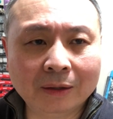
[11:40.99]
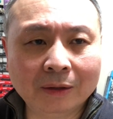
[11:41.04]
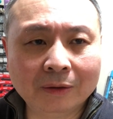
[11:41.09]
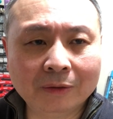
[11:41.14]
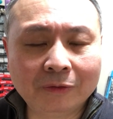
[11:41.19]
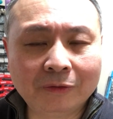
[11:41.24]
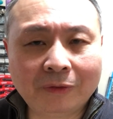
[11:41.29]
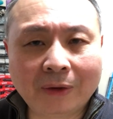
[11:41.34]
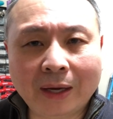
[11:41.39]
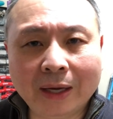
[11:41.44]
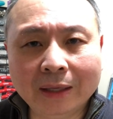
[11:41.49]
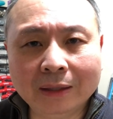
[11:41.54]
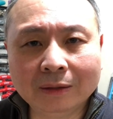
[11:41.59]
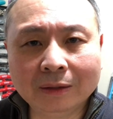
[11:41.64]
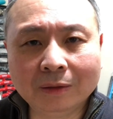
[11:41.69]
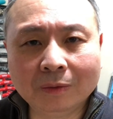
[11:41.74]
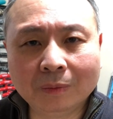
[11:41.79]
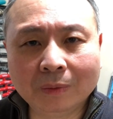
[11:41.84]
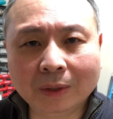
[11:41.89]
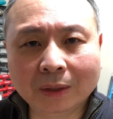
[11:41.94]

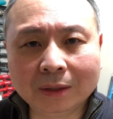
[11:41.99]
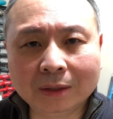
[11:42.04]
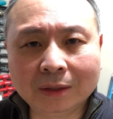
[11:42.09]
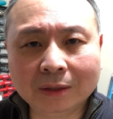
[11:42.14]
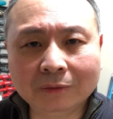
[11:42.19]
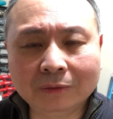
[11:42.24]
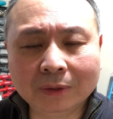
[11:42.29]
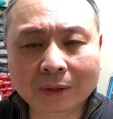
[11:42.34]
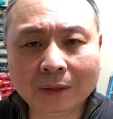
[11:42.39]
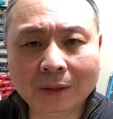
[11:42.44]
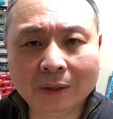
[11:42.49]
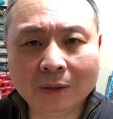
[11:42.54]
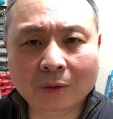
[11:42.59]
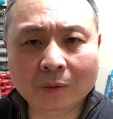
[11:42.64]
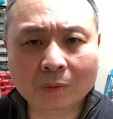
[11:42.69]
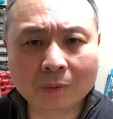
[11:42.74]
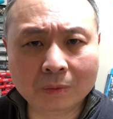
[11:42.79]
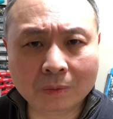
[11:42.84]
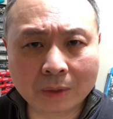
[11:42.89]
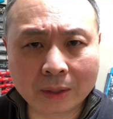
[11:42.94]
find the relatively
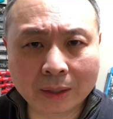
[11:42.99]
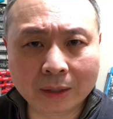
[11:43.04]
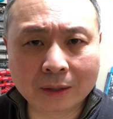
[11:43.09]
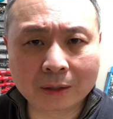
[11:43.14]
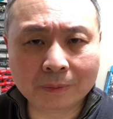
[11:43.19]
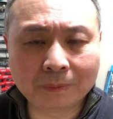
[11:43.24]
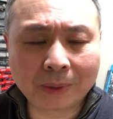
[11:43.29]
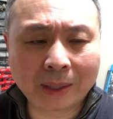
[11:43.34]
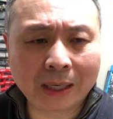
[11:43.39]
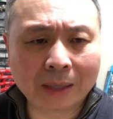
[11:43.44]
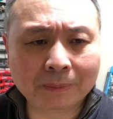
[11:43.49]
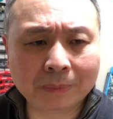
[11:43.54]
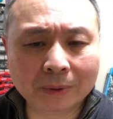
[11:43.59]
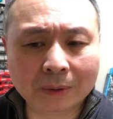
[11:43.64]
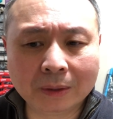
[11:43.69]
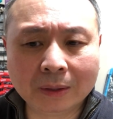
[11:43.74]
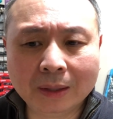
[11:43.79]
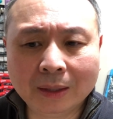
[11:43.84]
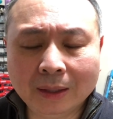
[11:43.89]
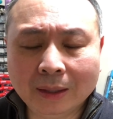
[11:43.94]
rare
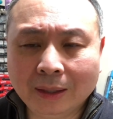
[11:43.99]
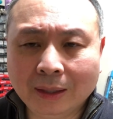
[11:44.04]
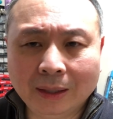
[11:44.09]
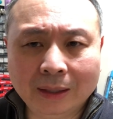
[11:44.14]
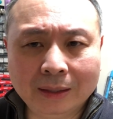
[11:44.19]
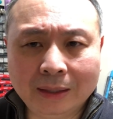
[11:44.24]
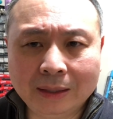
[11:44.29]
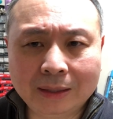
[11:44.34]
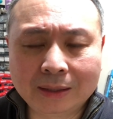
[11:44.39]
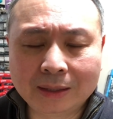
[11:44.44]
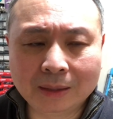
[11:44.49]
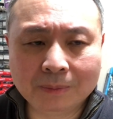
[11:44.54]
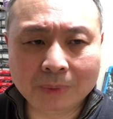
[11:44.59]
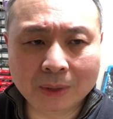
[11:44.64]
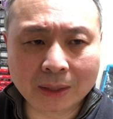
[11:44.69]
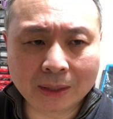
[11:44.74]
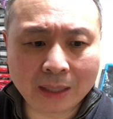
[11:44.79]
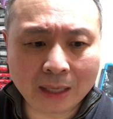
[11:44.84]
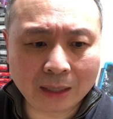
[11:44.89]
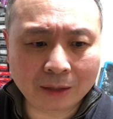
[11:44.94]
papper, they
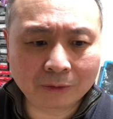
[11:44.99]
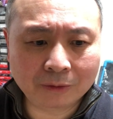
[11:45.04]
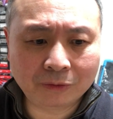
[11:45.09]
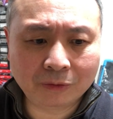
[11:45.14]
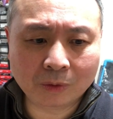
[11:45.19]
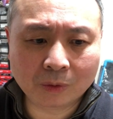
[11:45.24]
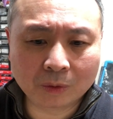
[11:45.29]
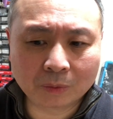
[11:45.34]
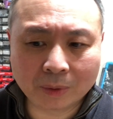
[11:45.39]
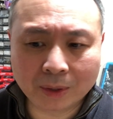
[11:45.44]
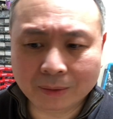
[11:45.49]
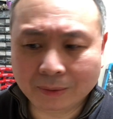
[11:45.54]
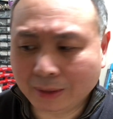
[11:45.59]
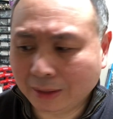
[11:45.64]
simply can't afford one.